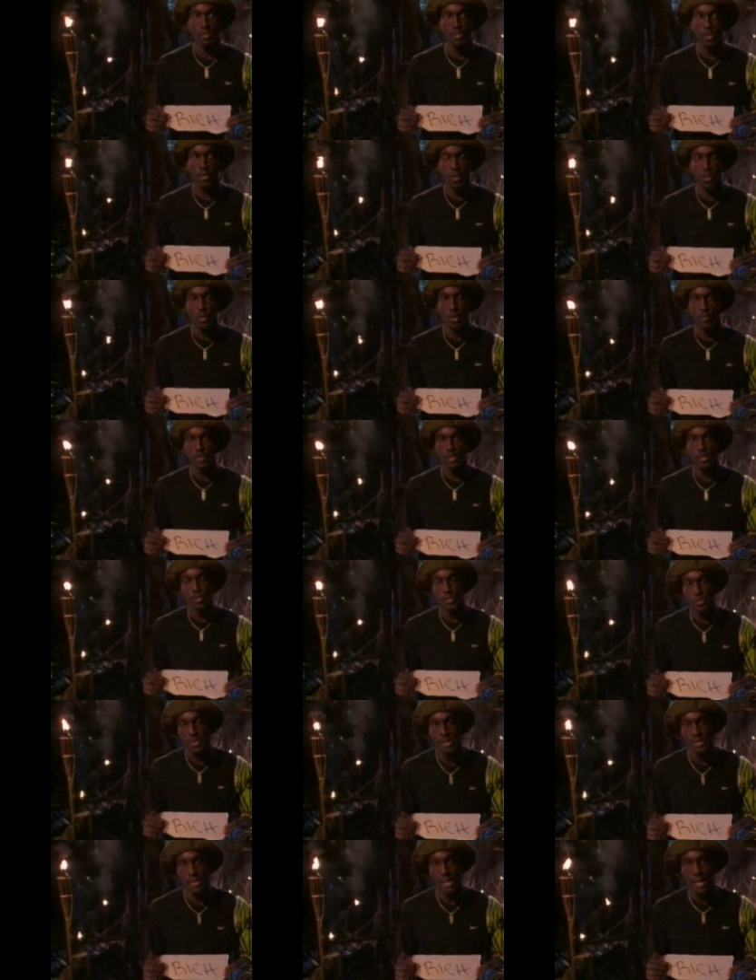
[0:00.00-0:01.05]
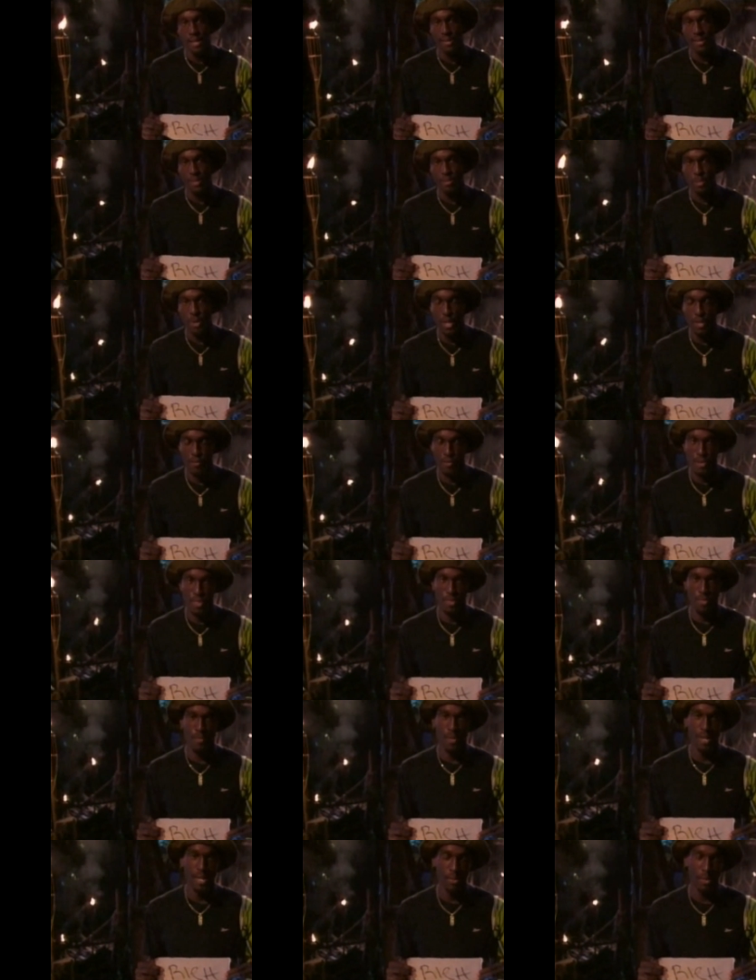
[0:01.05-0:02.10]
the longer Rich is on his island, the bigger of a
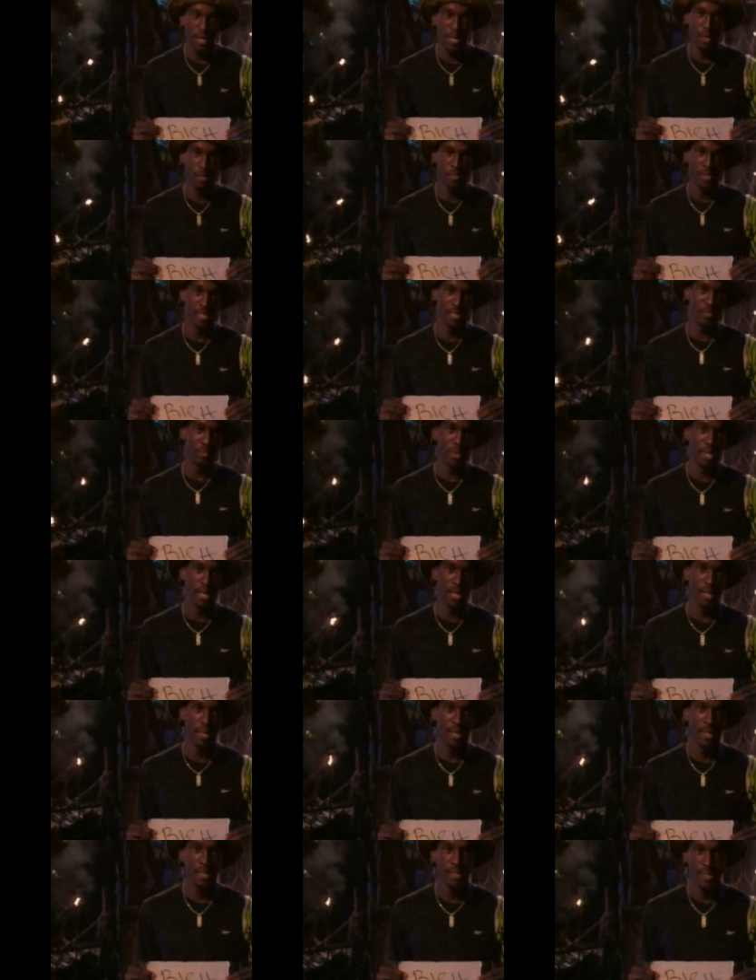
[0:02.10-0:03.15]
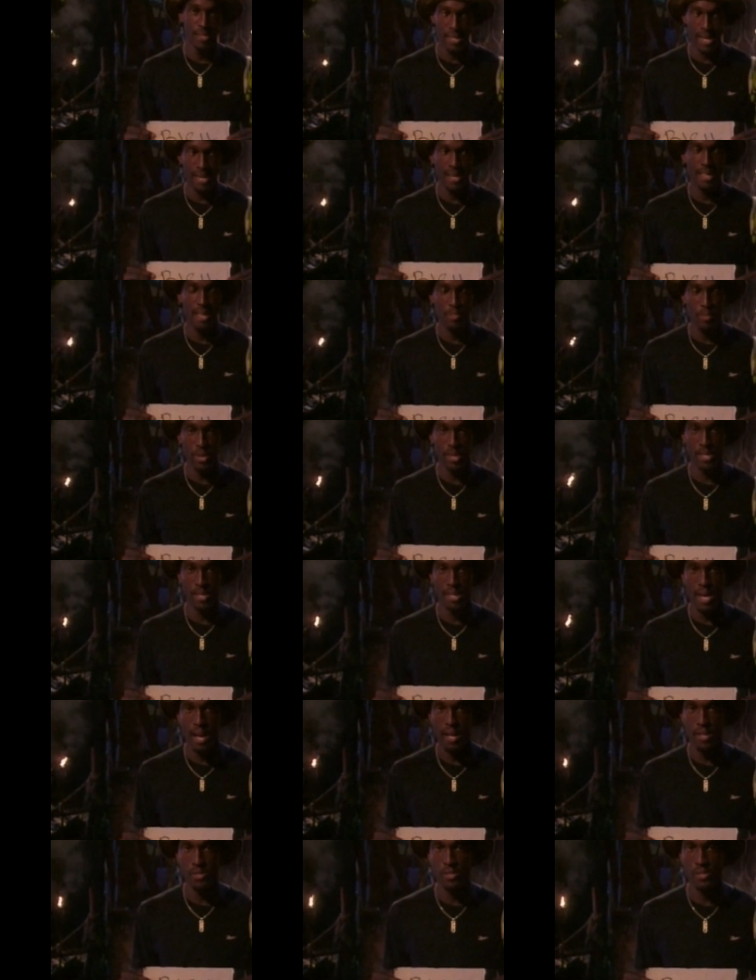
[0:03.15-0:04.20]
threat he becomes to me taking that million
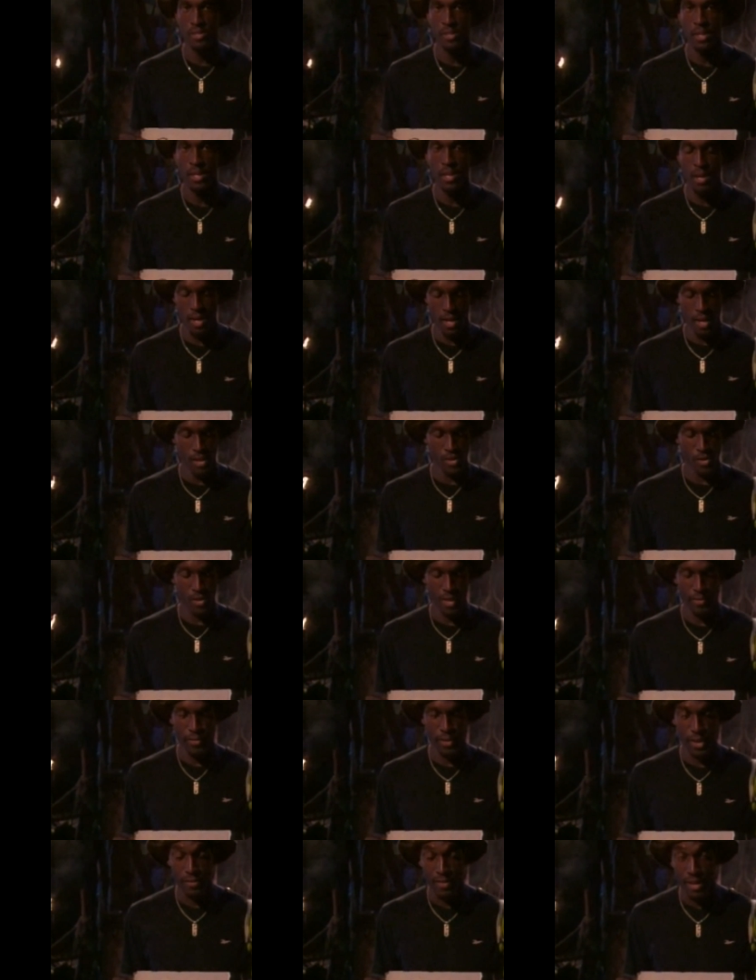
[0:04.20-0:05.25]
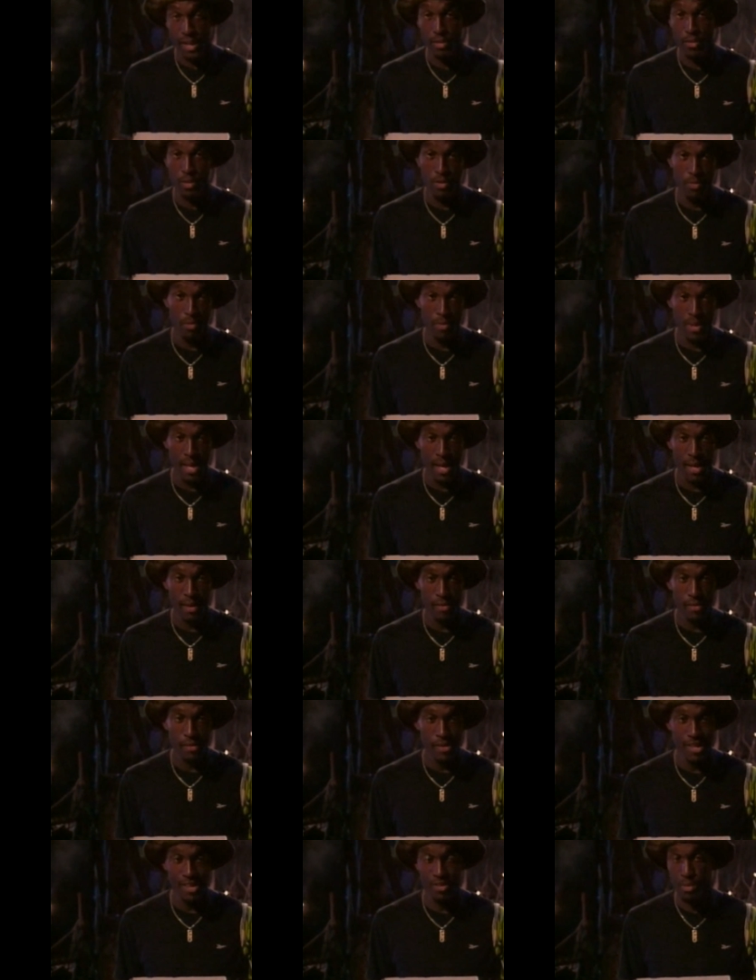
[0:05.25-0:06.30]
dollars. So I figure if I get rid of him now,
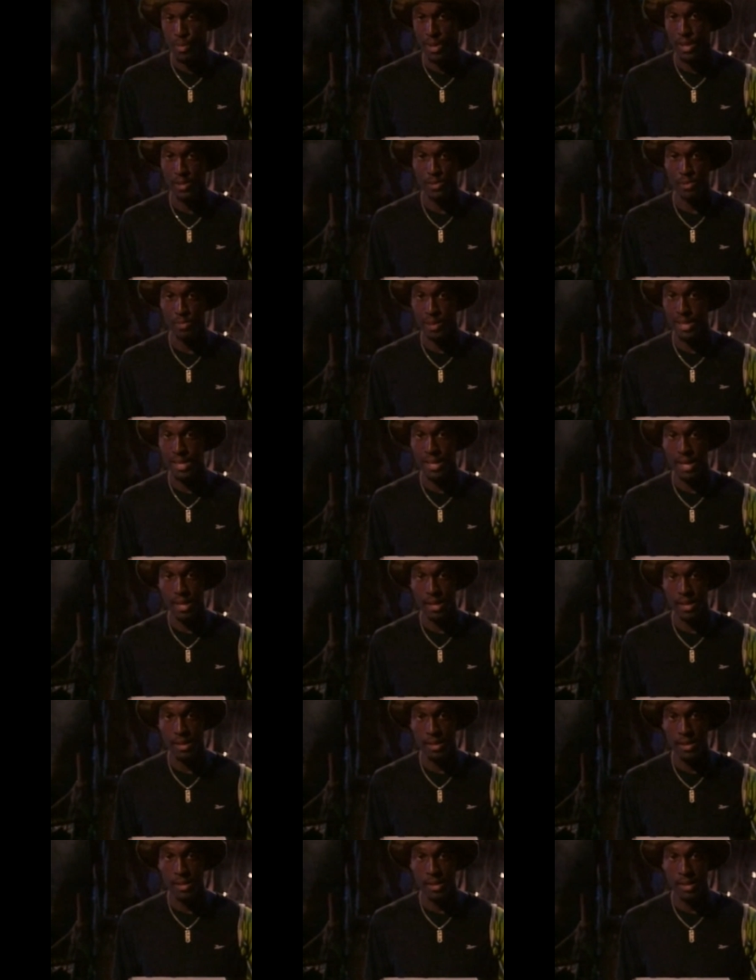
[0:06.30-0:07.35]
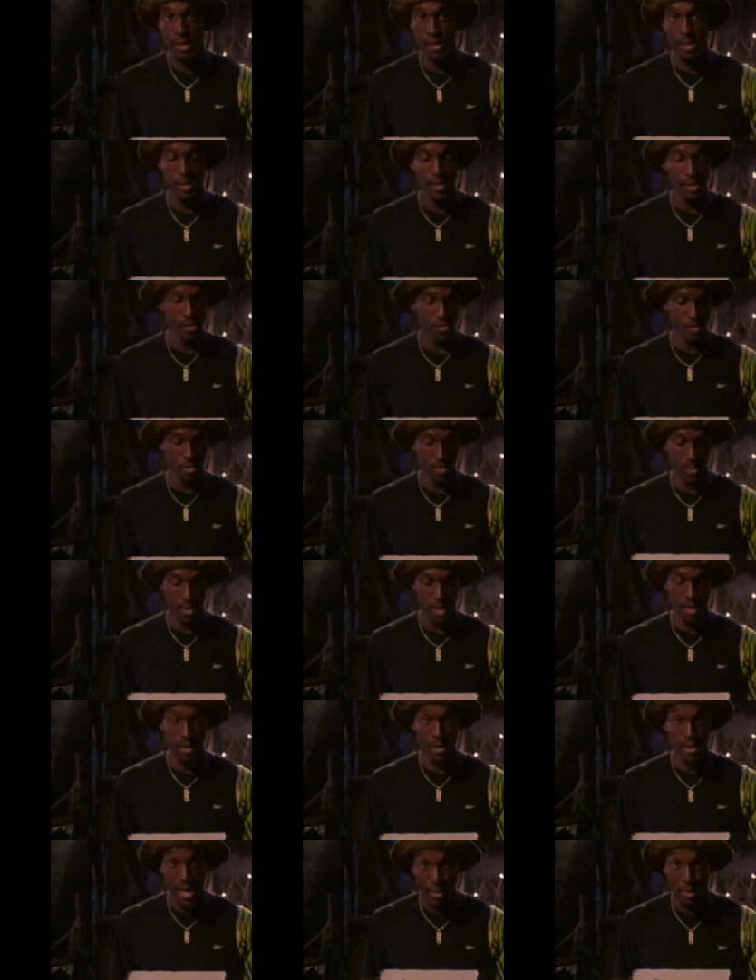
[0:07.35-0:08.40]
everybody else will be cake. So uh,
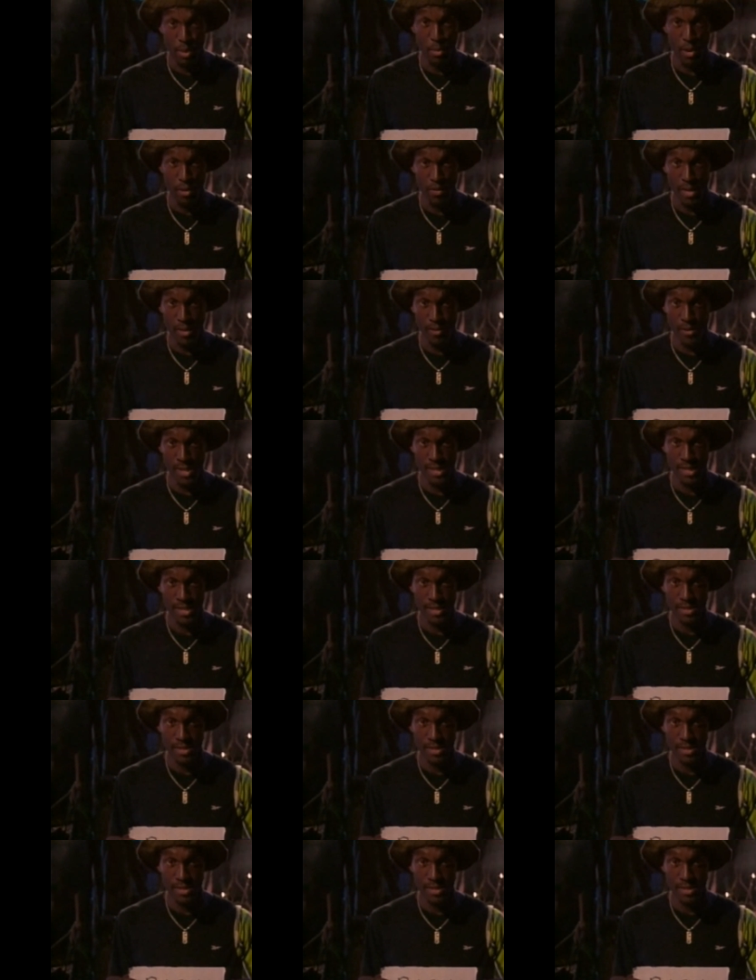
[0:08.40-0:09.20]
happy birthday, Rich.